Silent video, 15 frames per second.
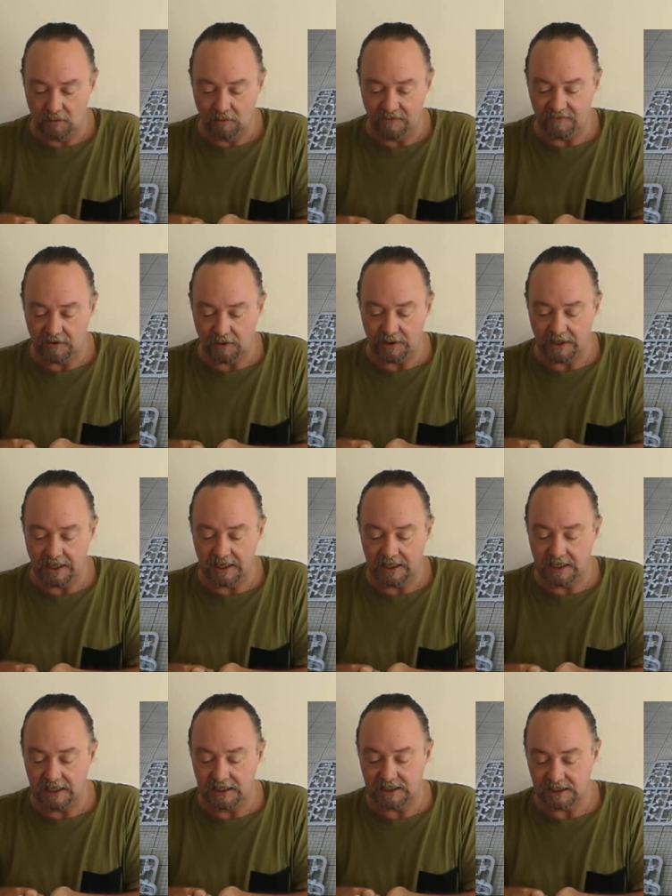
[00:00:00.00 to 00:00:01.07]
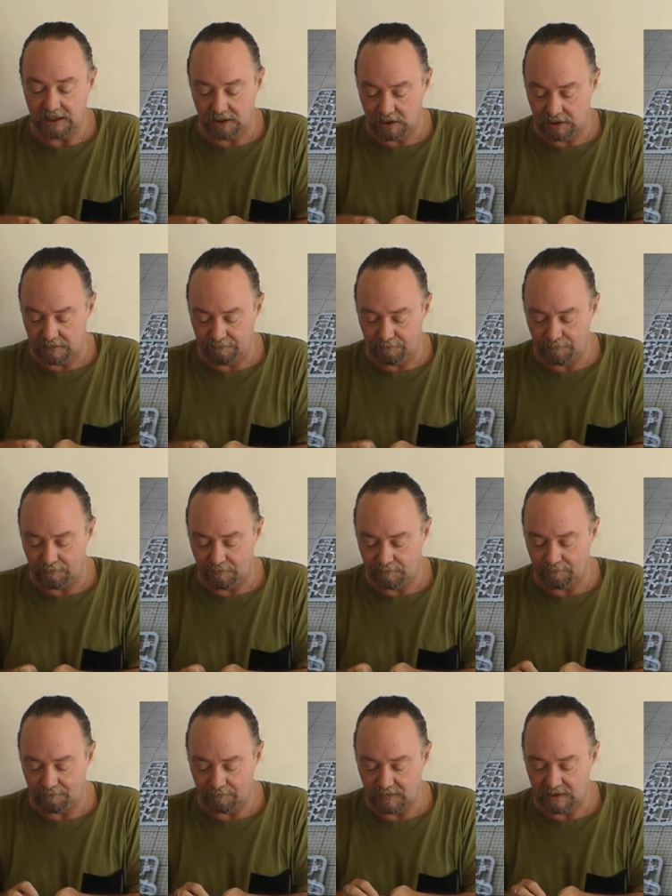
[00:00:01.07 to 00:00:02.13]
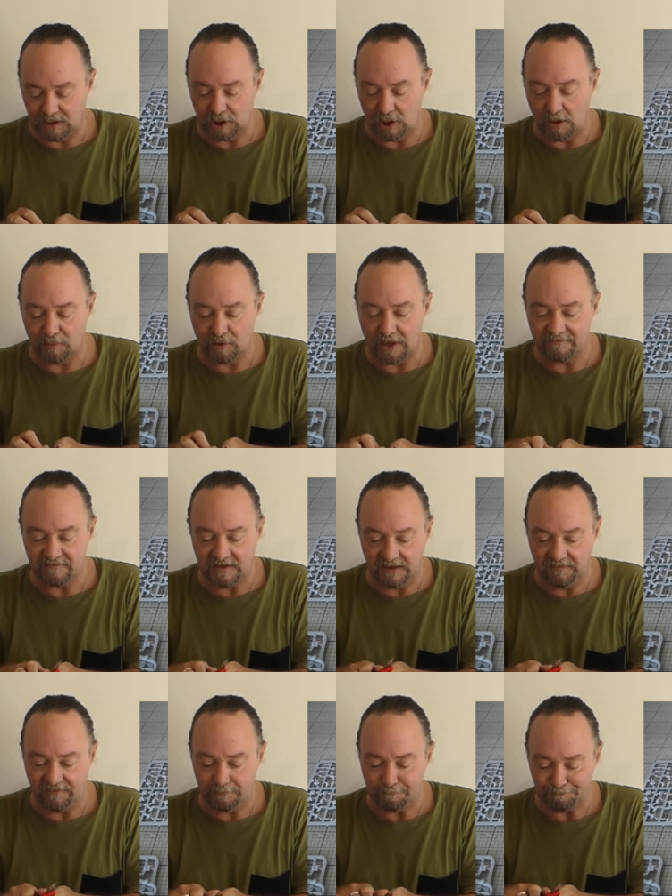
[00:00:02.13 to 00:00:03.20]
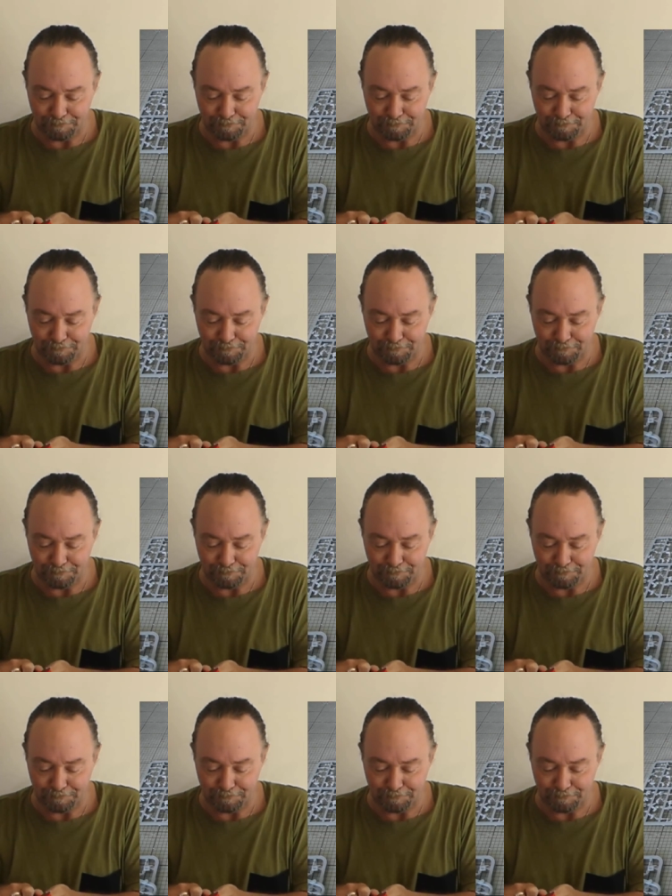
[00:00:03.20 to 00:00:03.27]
we've got a nice sharp craft knife